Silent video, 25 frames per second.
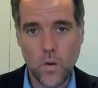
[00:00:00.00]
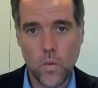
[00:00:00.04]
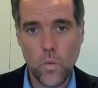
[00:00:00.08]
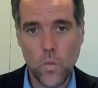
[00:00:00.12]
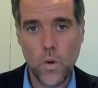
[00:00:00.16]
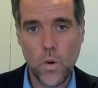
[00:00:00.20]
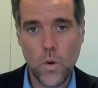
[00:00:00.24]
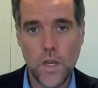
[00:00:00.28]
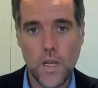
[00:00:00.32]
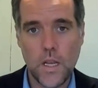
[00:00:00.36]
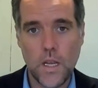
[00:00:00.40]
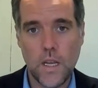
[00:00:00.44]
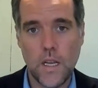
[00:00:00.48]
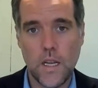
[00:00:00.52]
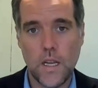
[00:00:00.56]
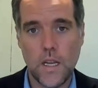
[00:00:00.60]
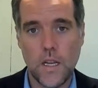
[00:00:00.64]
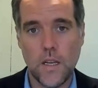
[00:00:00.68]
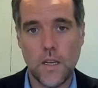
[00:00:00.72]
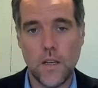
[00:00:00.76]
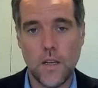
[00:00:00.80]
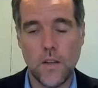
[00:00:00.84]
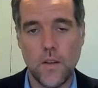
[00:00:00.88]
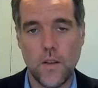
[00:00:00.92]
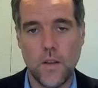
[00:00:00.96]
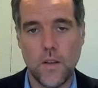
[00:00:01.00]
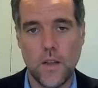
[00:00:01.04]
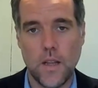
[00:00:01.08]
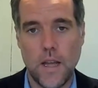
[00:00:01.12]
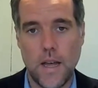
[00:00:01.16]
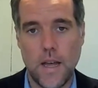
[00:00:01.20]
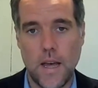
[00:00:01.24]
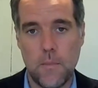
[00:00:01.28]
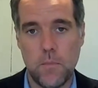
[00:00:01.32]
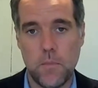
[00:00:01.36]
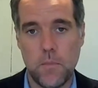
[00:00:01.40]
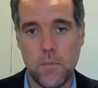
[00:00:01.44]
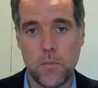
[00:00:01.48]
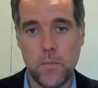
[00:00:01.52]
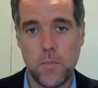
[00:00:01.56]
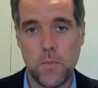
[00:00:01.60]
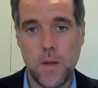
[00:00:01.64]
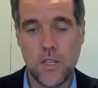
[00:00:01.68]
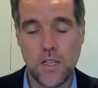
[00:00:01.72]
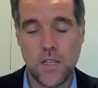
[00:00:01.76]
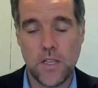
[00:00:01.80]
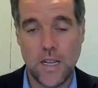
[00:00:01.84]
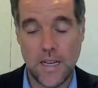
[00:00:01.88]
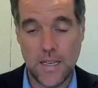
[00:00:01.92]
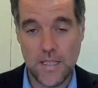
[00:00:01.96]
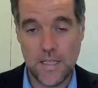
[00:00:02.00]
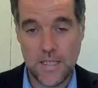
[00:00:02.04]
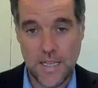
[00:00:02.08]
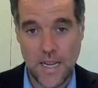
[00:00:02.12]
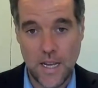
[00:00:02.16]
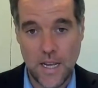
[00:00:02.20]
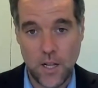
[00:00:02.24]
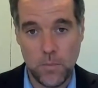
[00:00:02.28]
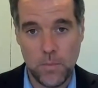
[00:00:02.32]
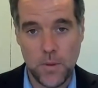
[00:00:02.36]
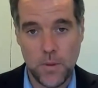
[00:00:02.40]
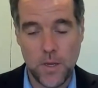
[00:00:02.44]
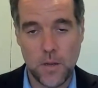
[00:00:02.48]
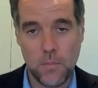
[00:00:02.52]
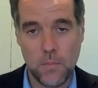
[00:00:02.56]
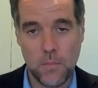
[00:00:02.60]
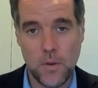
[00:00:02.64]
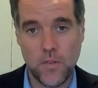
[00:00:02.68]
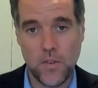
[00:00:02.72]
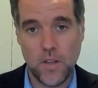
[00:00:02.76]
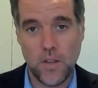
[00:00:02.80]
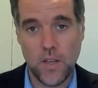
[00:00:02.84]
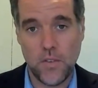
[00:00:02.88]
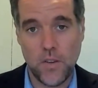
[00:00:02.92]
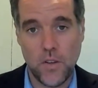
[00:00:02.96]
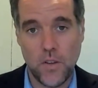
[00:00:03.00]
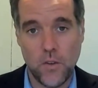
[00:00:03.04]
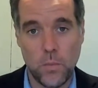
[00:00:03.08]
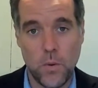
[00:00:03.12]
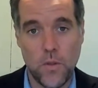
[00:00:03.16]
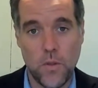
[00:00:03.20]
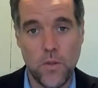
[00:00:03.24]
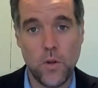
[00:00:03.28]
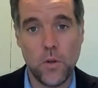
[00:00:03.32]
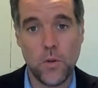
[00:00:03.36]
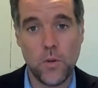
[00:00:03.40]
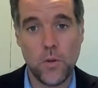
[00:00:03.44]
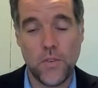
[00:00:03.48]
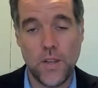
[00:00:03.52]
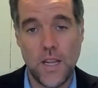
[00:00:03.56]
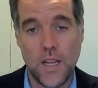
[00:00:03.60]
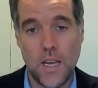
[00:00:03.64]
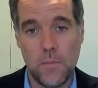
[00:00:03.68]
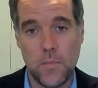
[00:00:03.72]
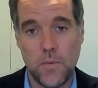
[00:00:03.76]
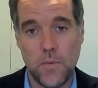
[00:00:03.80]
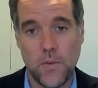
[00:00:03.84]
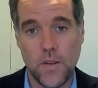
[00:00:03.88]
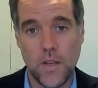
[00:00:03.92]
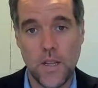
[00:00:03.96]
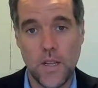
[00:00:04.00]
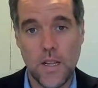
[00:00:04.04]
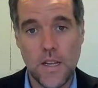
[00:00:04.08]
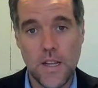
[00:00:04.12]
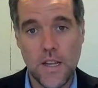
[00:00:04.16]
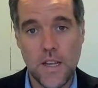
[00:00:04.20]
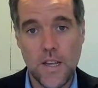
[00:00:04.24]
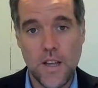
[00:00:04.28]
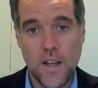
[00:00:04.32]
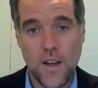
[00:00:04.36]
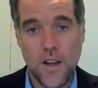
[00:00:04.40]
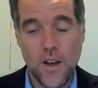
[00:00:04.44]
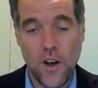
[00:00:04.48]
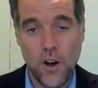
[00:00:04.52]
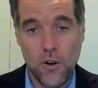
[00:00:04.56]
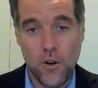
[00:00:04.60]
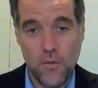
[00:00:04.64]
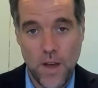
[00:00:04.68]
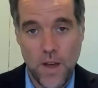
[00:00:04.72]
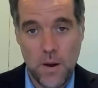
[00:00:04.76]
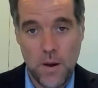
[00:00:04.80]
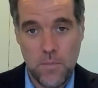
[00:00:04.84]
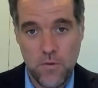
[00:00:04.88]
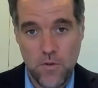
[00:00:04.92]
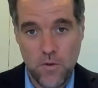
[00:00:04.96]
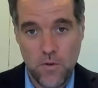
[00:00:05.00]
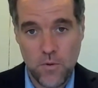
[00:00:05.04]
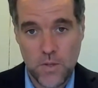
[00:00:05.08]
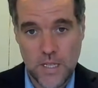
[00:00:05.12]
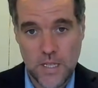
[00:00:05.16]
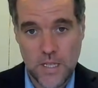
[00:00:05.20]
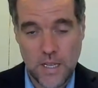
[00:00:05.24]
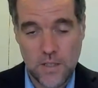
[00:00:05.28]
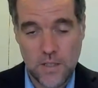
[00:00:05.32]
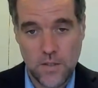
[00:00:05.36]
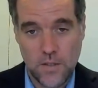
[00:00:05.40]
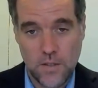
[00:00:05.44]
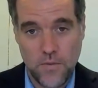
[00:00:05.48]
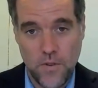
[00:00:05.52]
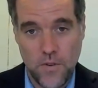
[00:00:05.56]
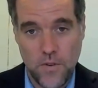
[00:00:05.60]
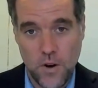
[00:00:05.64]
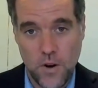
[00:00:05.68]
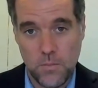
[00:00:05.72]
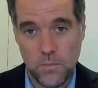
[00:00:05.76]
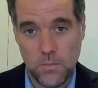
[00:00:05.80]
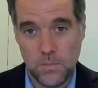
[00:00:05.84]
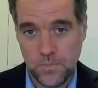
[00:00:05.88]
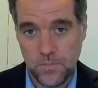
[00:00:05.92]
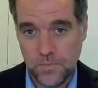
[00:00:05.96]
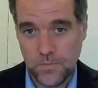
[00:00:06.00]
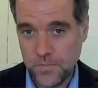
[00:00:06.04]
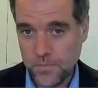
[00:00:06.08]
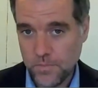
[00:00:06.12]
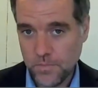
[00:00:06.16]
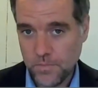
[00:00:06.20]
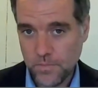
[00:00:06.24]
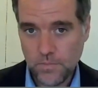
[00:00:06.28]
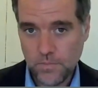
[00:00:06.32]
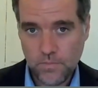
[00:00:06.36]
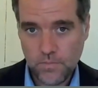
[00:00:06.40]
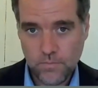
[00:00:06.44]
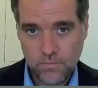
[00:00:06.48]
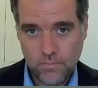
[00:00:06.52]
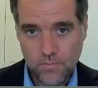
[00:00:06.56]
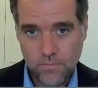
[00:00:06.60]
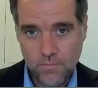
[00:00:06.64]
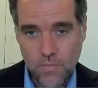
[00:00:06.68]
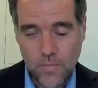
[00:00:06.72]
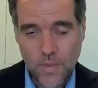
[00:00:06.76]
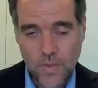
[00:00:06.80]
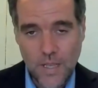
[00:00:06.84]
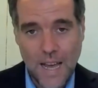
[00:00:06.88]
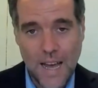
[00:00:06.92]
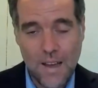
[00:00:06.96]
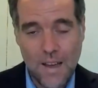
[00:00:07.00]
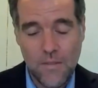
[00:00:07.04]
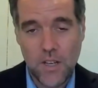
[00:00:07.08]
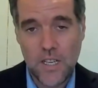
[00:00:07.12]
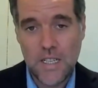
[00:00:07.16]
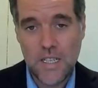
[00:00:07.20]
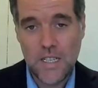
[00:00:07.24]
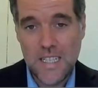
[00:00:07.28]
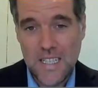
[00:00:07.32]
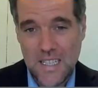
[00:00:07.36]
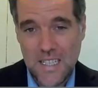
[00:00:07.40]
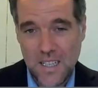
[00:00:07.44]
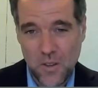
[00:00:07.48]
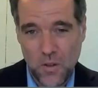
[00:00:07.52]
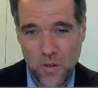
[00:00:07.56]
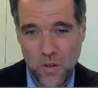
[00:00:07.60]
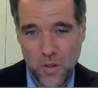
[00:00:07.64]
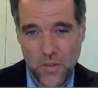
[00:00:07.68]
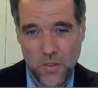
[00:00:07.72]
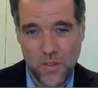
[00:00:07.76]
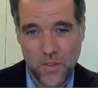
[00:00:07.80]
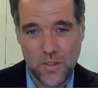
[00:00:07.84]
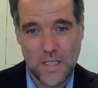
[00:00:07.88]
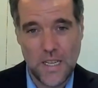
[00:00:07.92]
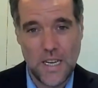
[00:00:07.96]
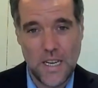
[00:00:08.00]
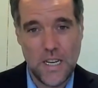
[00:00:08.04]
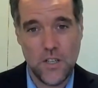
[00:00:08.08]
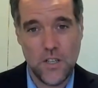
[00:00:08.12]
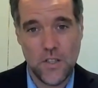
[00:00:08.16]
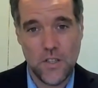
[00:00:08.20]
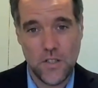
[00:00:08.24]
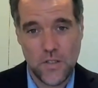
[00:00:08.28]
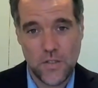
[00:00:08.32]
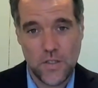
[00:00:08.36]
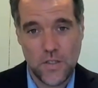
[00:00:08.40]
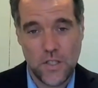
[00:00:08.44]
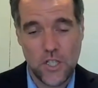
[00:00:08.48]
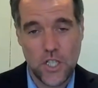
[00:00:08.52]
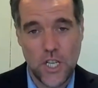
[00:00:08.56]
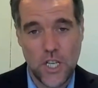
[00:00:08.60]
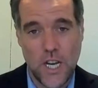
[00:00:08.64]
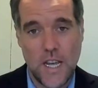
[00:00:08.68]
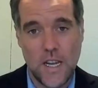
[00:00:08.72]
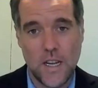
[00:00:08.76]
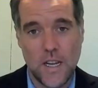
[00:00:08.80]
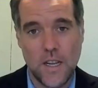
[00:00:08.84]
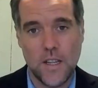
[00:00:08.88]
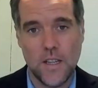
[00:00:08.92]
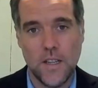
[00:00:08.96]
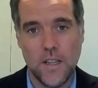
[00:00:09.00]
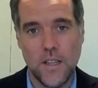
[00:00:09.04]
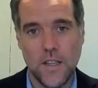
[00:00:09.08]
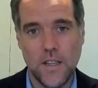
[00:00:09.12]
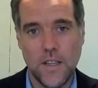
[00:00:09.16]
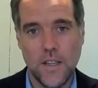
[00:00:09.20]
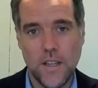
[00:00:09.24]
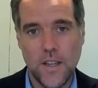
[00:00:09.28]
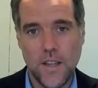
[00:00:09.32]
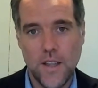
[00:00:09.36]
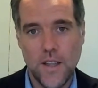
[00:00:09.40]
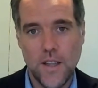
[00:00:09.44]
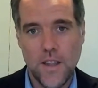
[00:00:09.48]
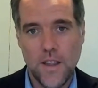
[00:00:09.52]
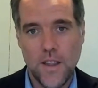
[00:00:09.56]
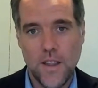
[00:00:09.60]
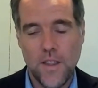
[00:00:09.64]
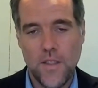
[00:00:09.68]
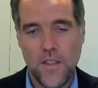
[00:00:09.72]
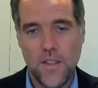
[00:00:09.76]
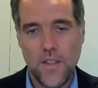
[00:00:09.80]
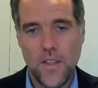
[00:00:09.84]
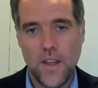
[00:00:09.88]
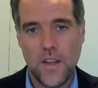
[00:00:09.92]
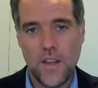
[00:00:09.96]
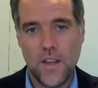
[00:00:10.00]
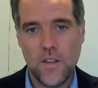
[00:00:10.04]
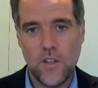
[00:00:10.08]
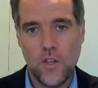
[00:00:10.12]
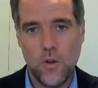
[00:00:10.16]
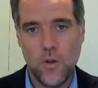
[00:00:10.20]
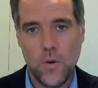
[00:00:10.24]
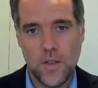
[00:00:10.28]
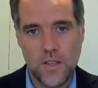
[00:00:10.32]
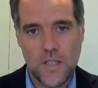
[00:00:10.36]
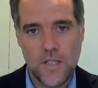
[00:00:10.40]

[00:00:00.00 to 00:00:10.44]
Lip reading: We specialize in helping businesses with all steps of that process, from having a detailed consultation just to check that you